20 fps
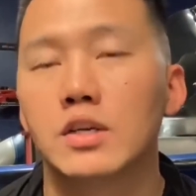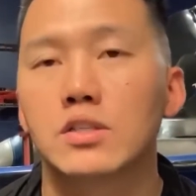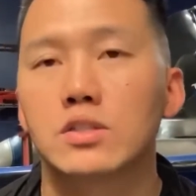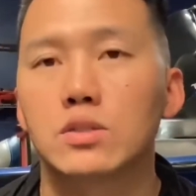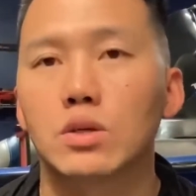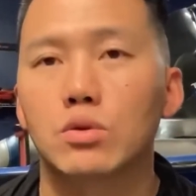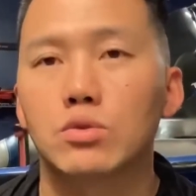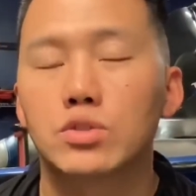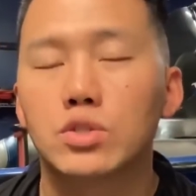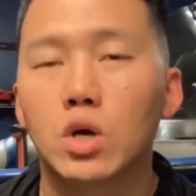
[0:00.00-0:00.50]

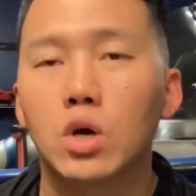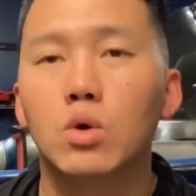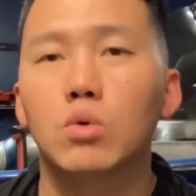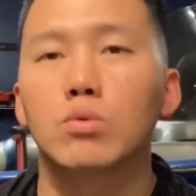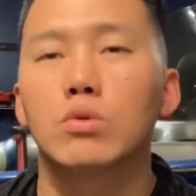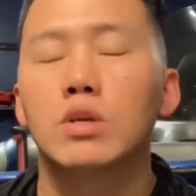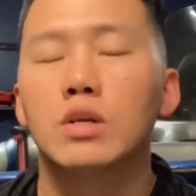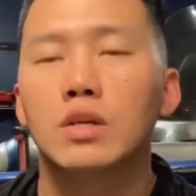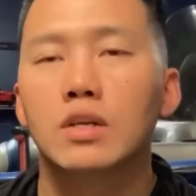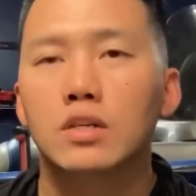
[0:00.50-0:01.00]
So
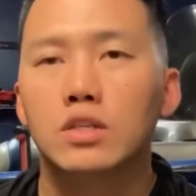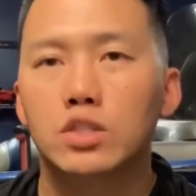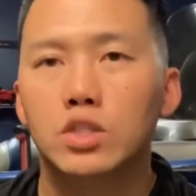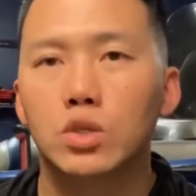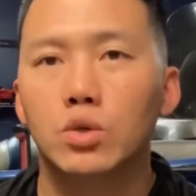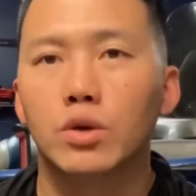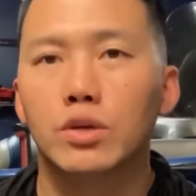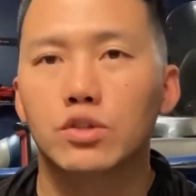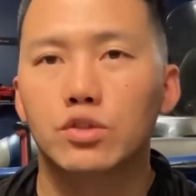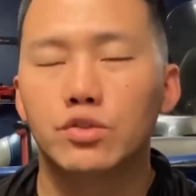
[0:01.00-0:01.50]
don't
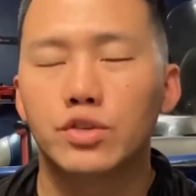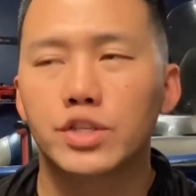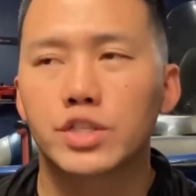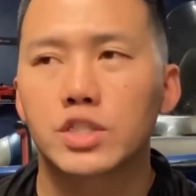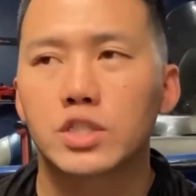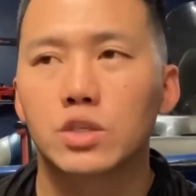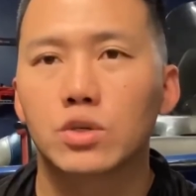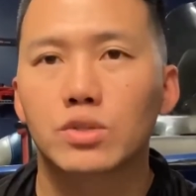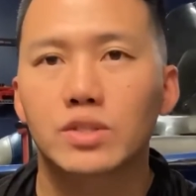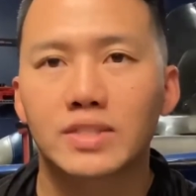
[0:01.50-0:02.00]
do a
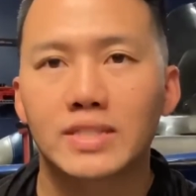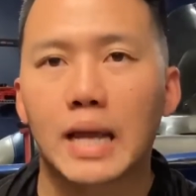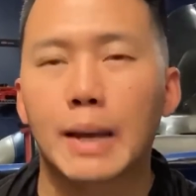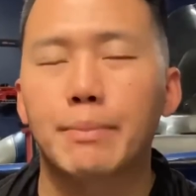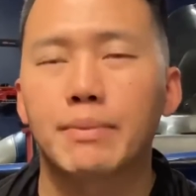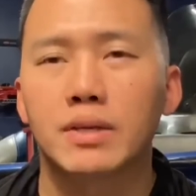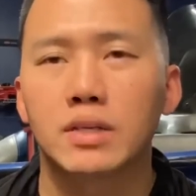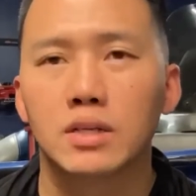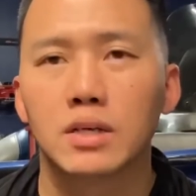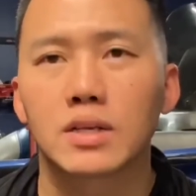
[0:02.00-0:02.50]
traditional
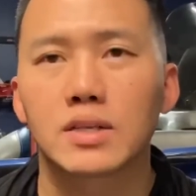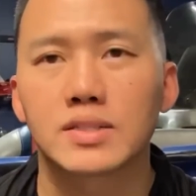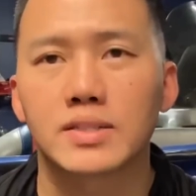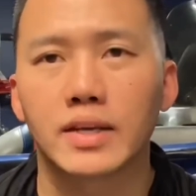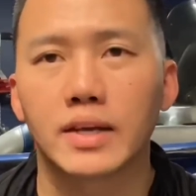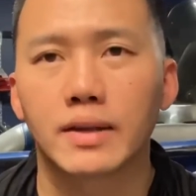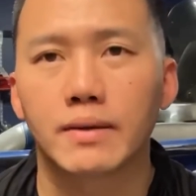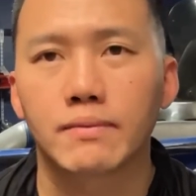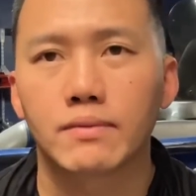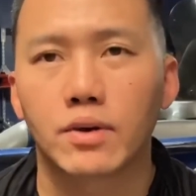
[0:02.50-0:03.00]
snapping hook
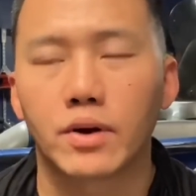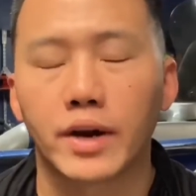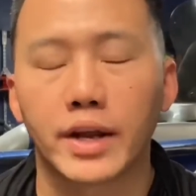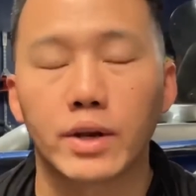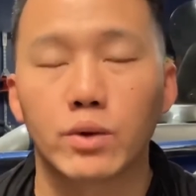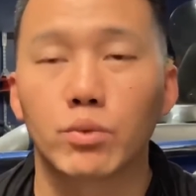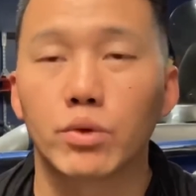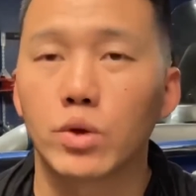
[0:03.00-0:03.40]
set, all right?